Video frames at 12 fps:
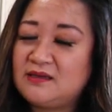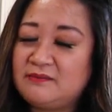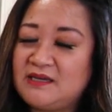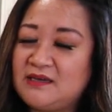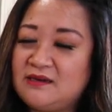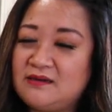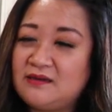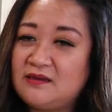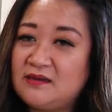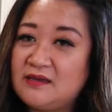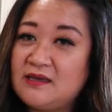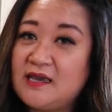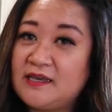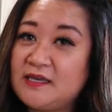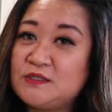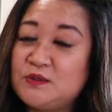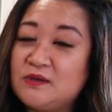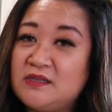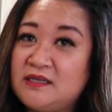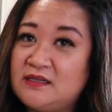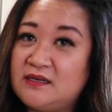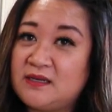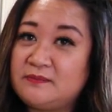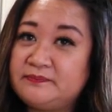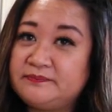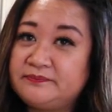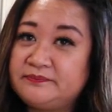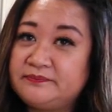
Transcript: I mean, and guess who cleaned it up?